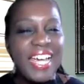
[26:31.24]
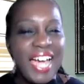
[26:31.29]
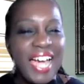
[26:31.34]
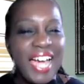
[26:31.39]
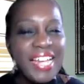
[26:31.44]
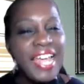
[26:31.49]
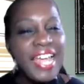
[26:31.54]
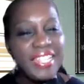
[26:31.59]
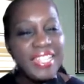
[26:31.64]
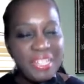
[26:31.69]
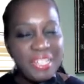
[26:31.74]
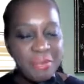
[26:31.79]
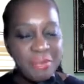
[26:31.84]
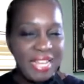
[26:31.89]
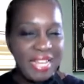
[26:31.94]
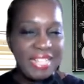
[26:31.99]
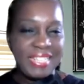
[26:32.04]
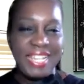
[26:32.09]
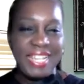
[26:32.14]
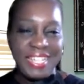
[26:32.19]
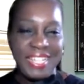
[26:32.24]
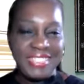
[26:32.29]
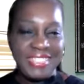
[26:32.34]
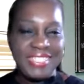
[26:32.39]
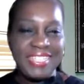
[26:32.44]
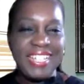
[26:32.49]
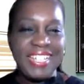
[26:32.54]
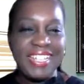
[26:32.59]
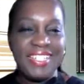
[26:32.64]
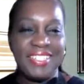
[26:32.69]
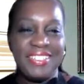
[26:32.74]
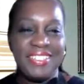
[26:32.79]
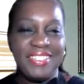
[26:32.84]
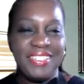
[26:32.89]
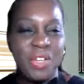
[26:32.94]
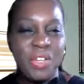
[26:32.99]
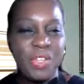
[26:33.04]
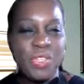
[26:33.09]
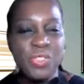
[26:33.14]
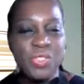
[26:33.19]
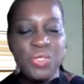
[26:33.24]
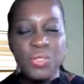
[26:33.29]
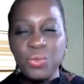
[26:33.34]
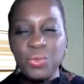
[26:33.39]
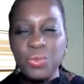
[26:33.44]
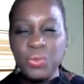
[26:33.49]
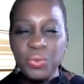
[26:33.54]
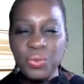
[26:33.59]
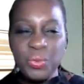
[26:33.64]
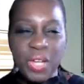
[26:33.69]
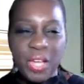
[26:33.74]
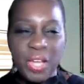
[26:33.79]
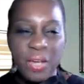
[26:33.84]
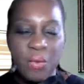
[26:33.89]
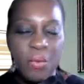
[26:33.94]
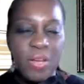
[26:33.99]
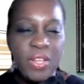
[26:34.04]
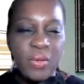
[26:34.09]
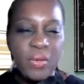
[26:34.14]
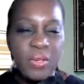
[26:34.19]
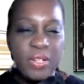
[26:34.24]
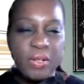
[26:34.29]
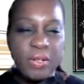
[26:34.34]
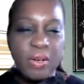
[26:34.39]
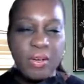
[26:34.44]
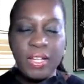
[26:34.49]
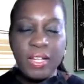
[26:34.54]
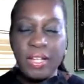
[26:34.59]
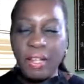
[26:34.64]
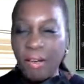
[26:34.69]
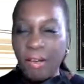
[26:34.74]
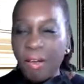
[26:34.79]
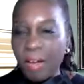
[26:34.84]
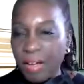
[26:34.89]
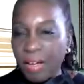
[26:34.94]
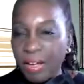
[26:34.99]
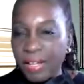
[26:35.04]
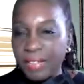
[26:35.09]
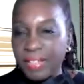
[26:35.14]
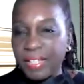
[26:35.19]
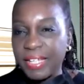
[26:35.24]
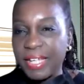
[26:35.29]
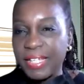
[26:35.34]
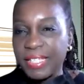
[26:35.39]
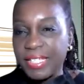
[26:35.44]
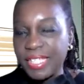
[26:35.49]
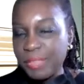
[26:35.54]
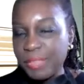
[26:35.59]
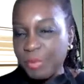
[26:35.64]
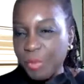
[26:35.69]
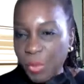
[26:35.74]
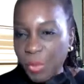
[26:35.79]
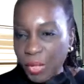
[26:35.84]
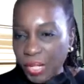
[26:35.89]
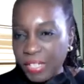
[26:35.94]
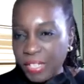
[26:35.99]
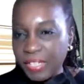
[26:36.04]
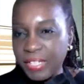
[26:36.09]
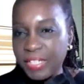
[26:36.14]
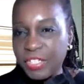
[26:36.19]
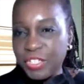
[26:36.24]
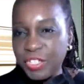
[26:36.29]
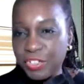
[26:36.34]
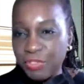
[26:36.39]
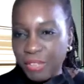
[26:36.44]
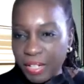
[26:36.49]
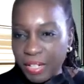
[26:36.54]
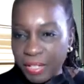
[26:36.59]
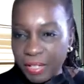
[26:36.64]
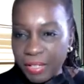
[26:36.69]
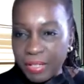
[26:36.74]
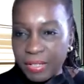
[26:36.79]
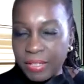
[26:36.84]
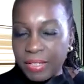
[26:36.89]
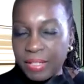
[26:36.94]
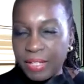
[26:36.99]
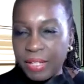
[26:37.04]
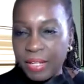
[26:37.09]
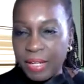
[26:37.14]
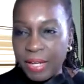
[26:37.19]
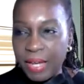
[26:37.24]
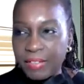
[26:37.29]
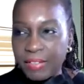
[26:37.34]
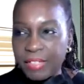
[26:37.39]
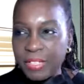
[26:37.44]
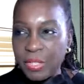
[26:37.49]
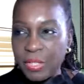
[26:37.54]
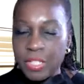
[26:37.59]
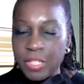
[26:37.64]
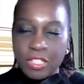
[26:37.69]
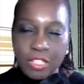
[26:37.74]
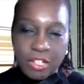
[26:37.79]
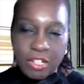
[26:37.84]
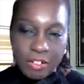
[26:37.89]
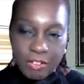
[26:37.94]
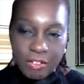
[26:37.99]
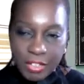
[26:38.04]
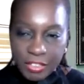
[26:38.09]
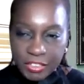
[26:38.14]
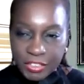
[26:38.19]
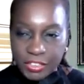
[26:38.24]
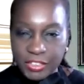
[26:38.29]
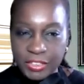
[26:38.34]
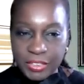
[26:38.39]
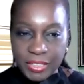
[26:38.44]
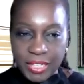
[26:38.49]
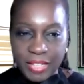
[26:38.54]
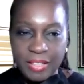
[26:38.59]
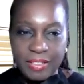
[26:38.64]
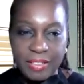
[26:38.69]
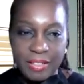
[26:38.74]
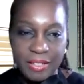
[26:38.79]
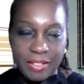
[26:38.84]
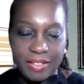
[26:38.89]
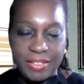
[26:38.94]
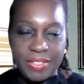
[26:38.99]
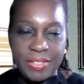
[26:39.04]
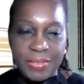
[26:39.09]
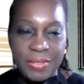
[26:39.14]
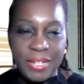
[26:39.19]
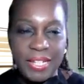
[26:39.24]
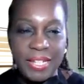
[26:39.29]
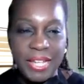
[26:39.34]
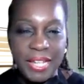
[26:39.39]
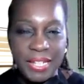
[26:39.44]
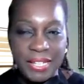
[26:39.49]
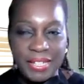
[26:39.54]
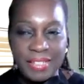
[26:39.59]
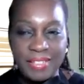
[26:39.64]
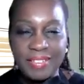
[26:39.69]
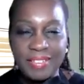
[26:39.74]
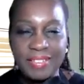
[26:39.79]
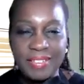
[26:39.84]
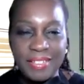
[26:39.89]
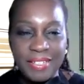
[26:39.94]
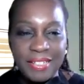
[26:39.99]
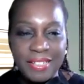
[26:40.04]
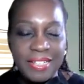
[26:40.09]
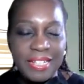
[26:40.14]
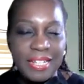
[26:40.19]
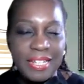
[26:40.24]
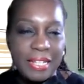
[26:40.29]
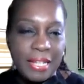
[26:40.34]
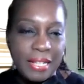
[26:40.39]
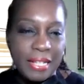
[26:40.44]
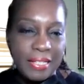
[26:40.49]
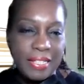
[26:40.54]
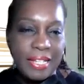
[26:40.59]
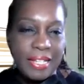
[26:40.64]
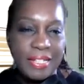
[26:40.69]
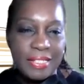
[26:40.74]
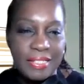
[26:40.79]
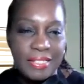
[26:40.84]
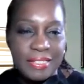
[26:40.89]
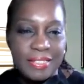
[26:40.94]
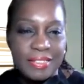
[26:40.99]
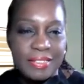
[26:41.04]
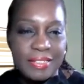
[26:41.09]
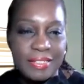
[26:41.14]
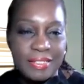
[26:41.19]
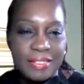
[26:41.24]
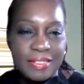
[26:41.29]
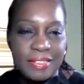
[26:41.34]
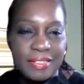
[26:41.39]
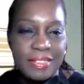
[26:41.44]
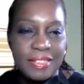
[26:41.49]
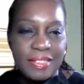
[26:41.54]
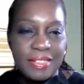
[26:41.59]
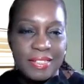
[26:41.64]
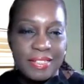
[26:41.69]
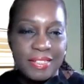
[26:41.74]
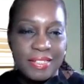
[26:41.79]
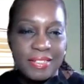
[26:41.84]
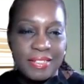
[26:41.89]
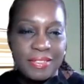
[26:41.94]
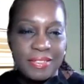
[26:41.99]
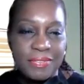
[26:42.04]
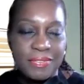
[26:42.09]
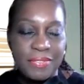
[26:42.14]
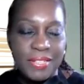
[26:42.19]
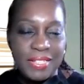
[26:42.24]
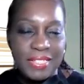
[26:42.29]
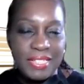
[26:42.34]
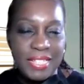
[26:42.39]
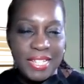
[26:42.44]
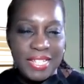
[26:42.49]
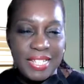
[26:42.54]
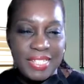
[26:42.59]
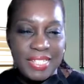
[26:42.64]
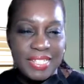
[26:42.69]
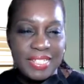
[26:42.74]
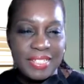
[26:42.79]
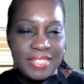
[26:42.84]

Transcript: I like them like that. Yeah, not too, when you cook it longer, they get smaller, they shrink, and they're not as crunchy, I think. So I like it like that. It's fantastic.